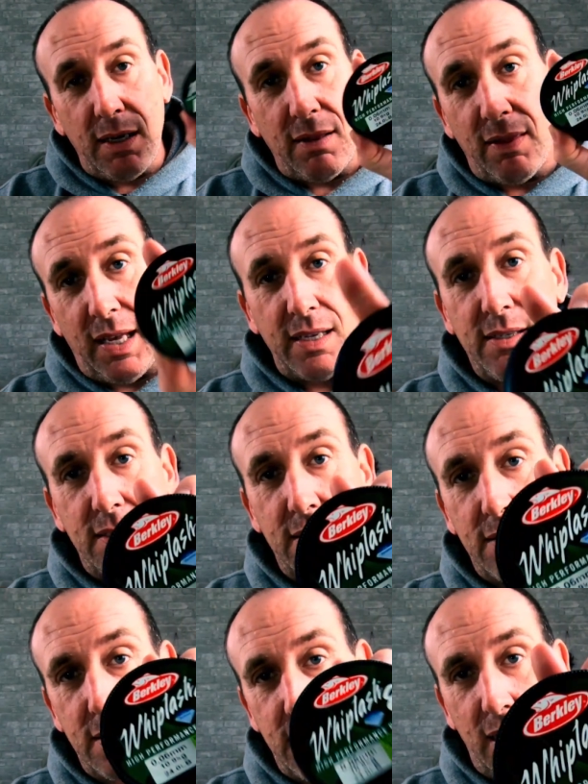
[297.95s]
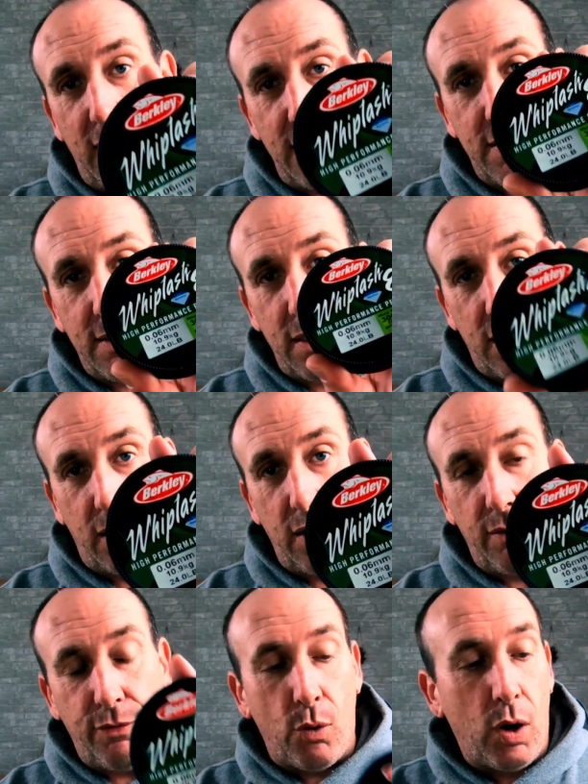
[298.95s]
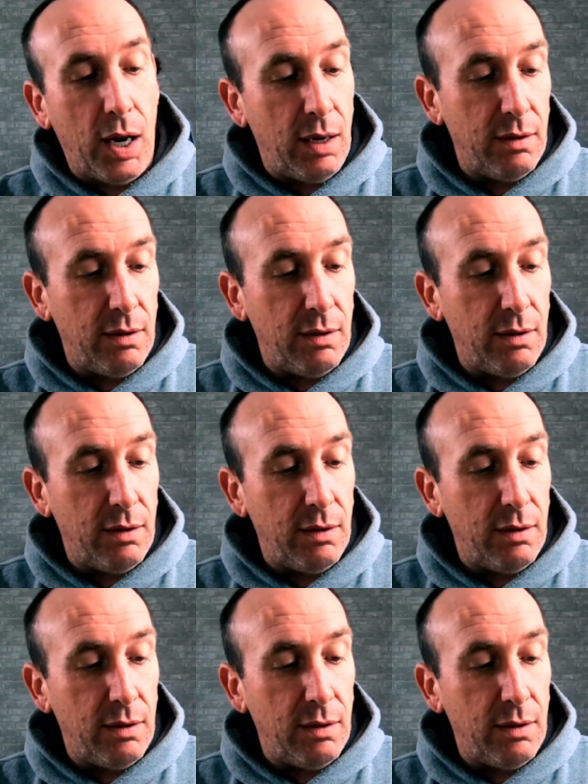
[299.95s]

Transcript: this is good for it.